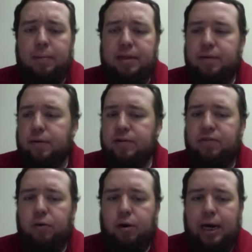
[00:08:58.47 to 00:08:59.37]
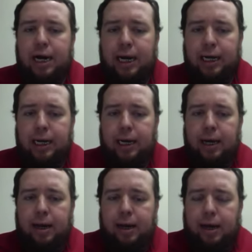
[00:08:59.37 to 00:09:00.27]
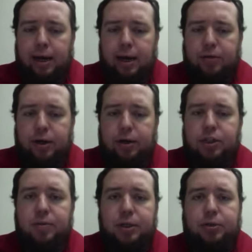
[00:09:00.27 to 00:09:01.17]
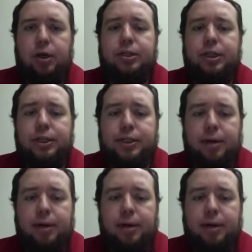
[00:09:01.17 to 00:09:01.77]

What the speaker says: believe it was 4A, there are some instructions